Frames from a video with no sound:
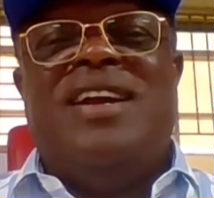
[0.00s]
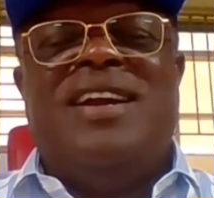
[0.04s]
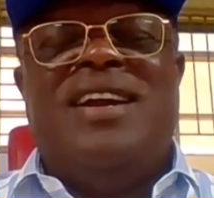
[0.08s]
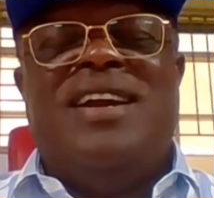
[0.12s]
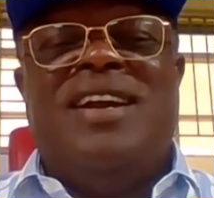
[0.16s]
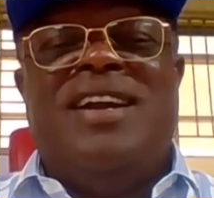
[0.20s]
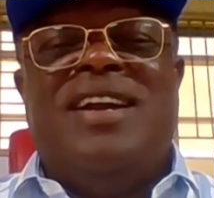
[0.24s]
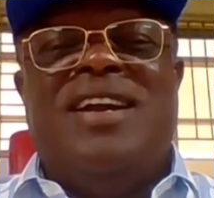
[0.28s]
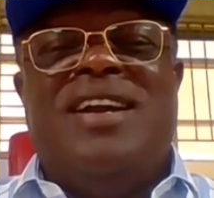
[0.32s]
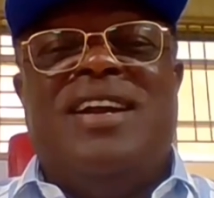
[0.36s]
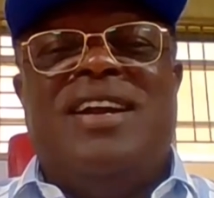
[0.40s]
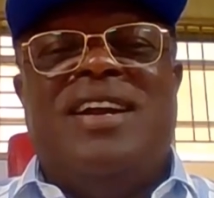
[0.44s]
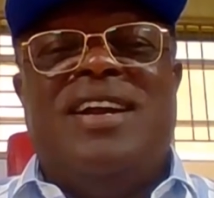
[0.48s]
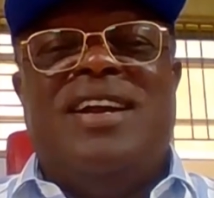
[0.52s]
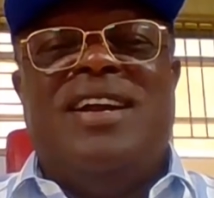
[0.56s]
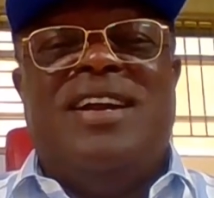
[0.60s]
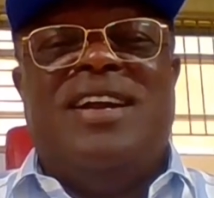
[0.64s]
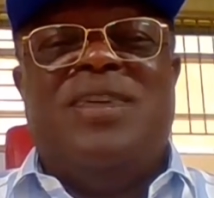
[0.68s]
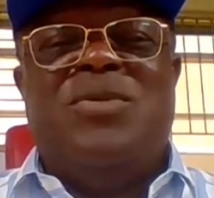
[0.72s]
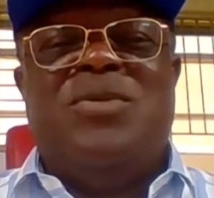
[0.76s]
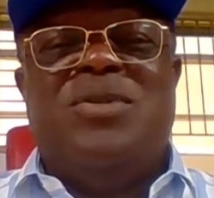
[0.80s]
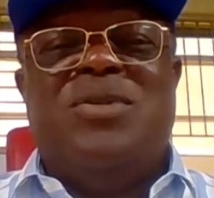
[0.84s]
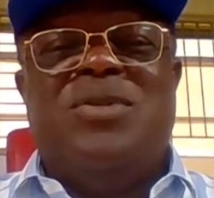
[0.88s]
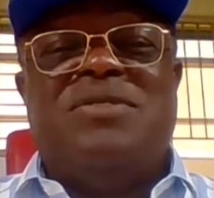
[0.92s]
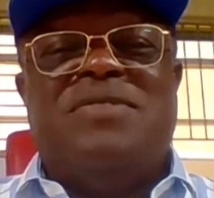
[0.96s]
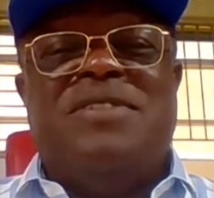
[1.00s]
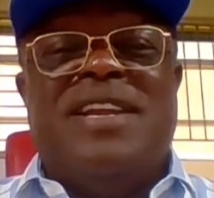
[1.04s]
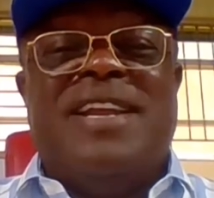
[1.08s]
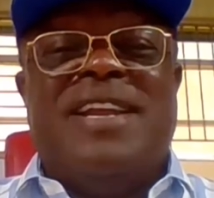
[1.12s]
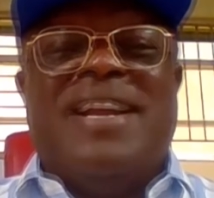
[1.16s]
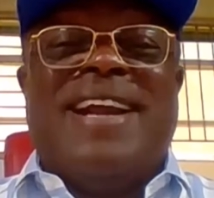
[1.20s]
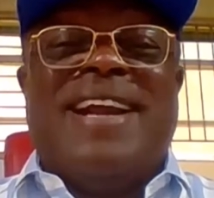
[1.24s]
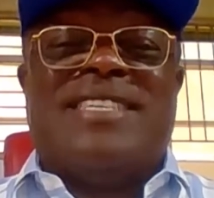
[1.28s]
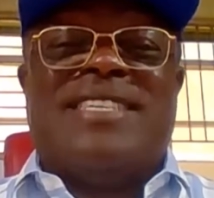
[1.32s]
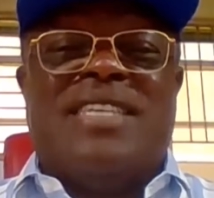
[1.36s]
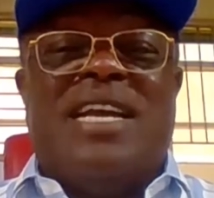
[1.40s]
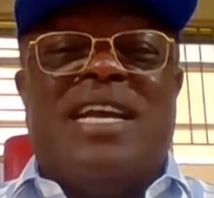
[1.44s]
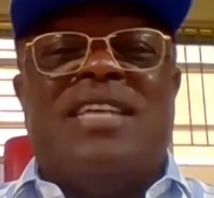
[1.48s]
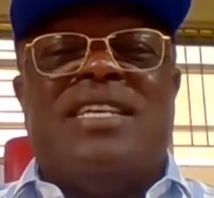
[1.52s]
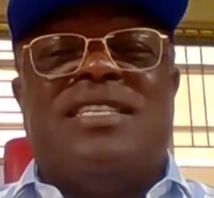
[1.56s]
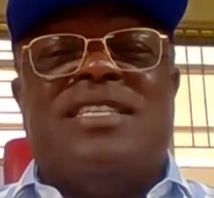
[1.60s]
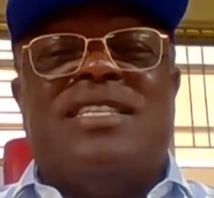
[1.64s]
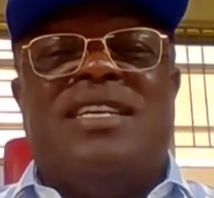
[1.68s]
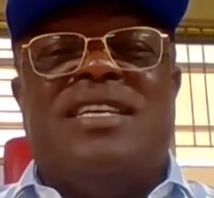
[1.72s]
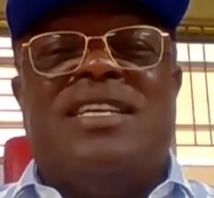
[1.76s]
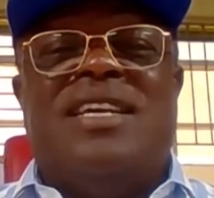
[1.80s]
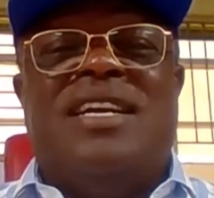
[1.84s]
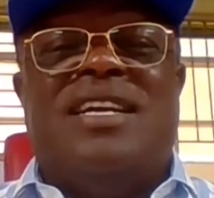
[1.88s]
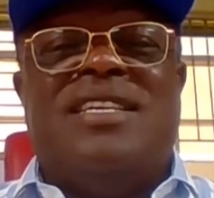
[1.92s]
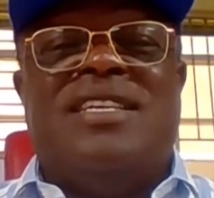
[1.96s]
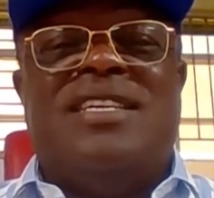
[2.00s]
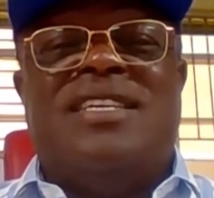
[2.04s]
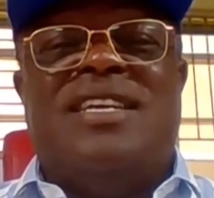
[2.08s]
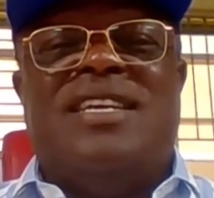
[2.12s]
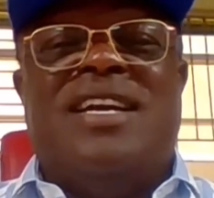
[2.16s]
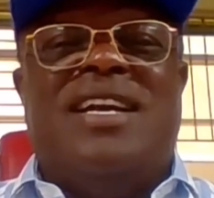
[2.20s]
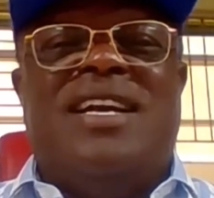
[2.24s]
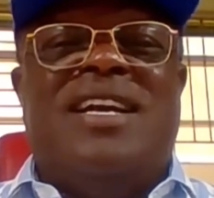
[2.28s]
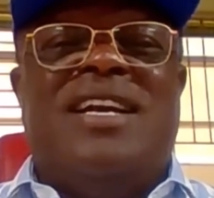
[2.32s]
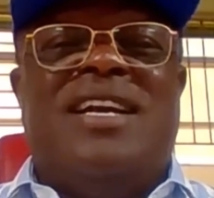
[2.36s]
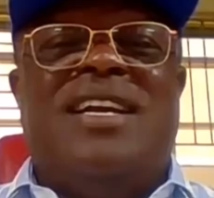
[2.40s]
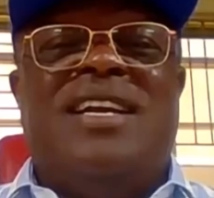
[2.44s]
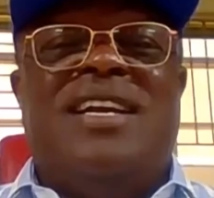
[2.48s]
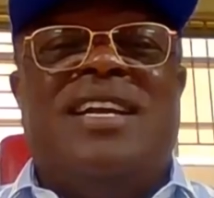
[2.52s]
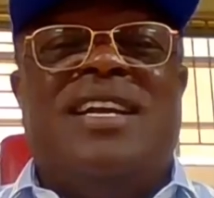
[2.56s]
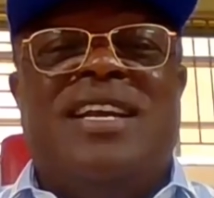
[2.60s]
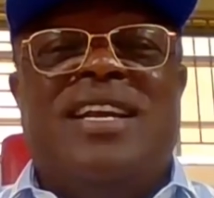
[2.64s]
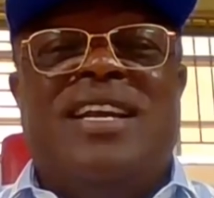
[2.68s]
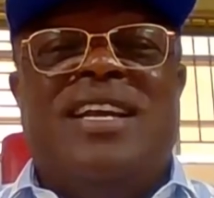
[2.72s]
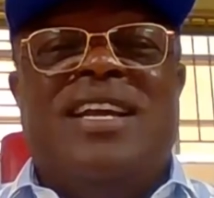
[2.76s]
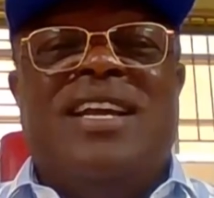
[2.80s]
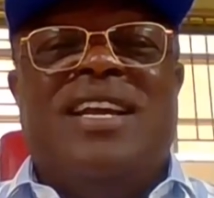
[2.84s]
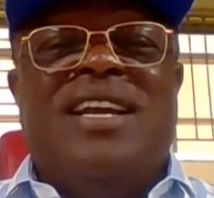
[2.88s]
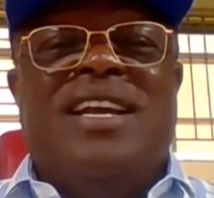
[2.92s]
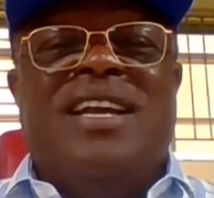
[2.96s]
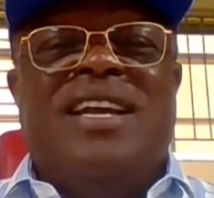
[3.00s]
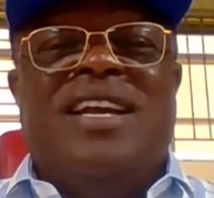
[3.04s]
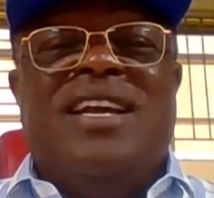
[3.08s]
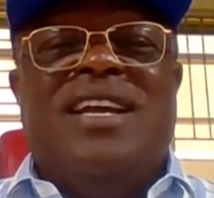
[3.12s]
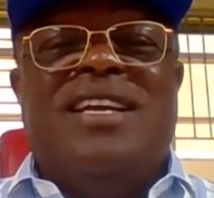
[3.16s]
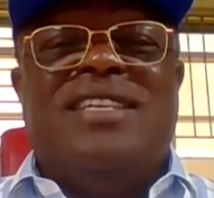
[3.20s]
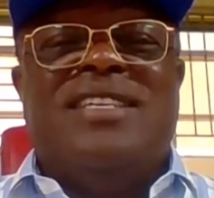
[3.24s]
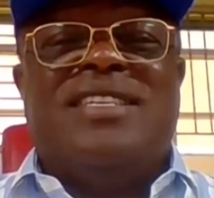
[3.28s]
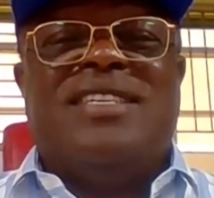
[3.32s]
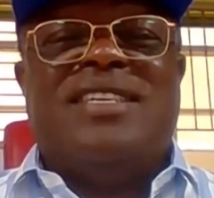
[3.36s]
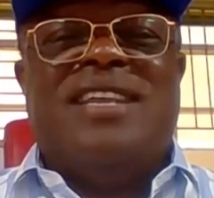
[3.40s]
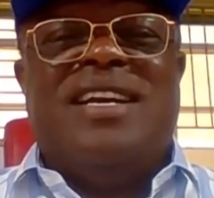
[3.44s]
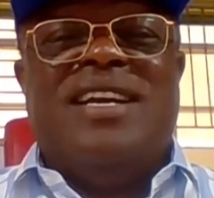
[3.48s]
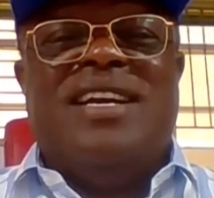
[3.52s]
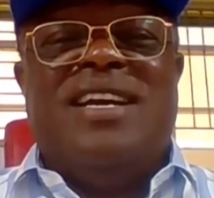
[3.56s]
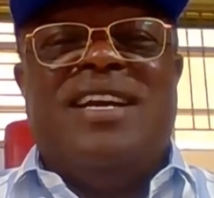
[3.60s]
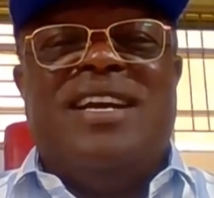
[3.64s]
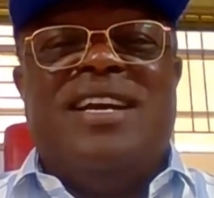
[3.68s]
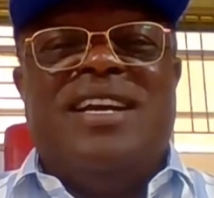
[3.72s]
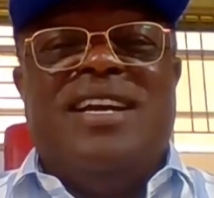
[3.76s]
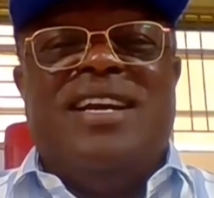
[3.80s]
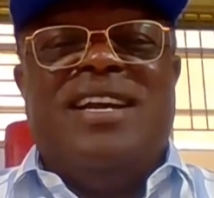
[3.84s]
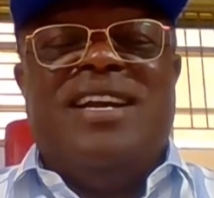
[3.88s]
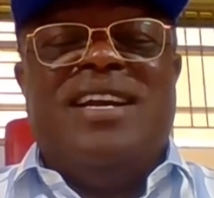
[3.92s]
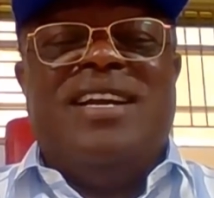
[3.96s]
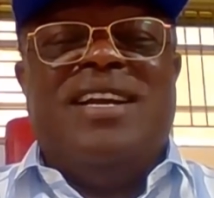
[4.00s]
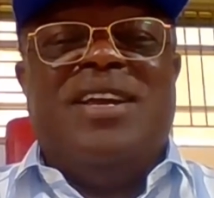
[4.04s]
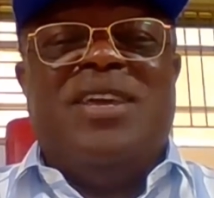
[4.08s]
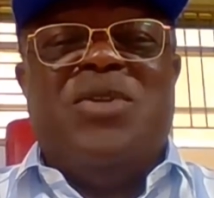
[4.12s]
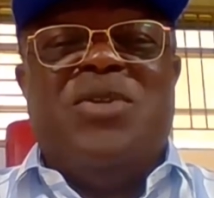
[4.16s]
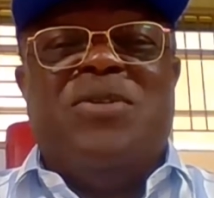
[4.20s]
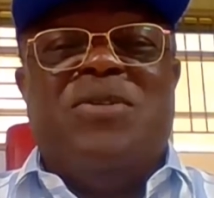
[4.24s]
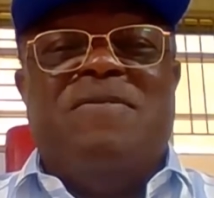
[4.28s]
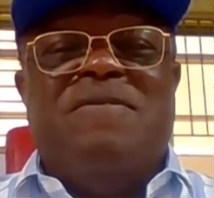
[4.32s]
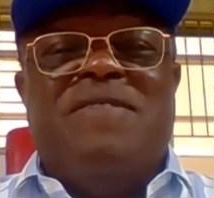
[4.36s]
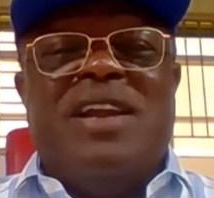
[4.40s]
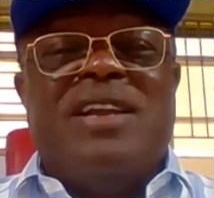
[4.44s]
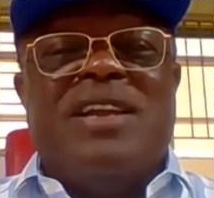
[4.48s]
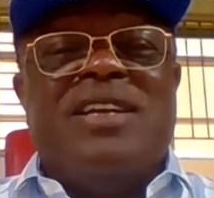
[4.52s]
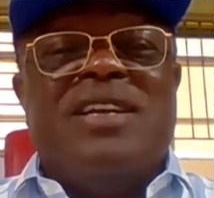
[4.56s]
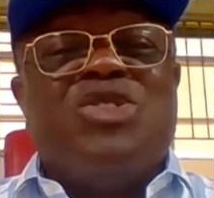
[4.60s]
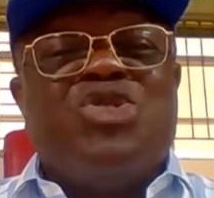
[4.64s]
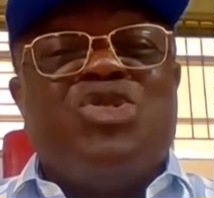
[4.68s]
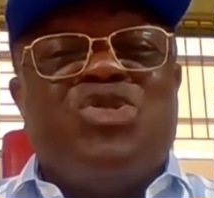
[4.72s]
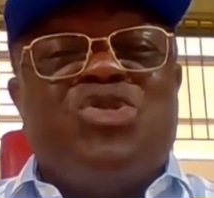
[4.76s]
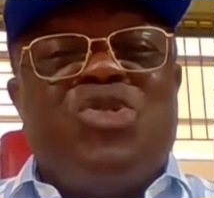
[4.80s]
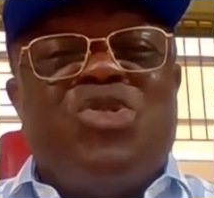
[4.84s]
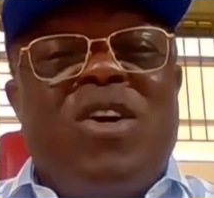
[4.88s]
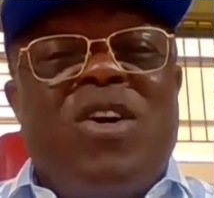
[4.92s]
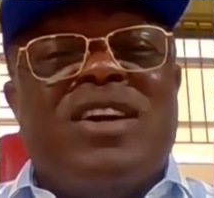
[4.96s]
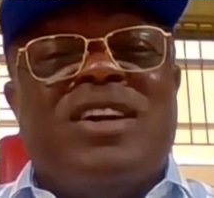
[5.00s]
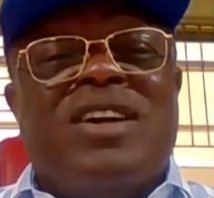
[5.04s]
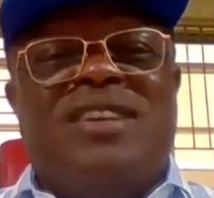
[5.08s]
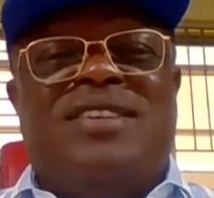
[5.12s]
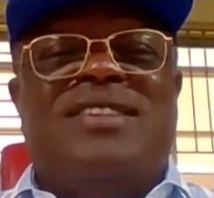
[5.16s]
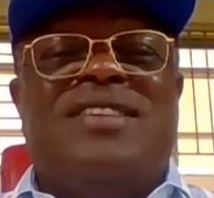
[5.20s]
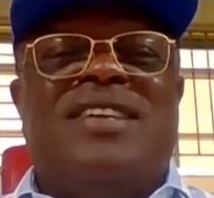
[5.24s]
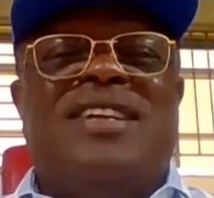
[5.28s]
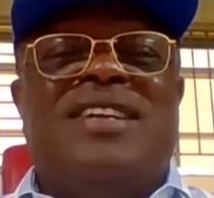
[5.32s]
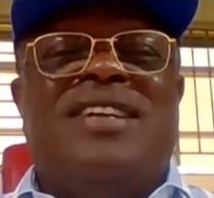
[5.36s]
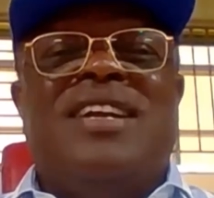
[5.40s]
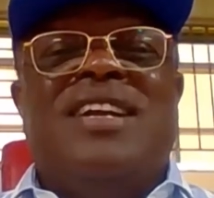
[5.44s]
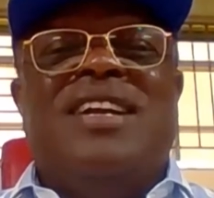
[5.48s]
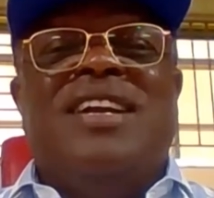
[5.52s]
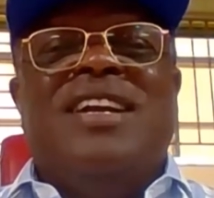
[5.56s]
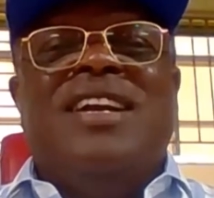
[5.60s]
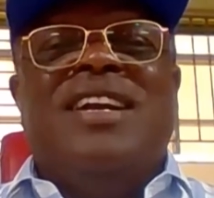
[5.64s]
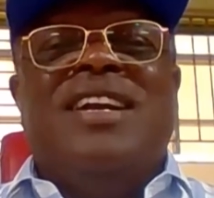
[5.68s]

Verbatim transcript: And uh, I was very excited that uh, it's, uh, you know, very strong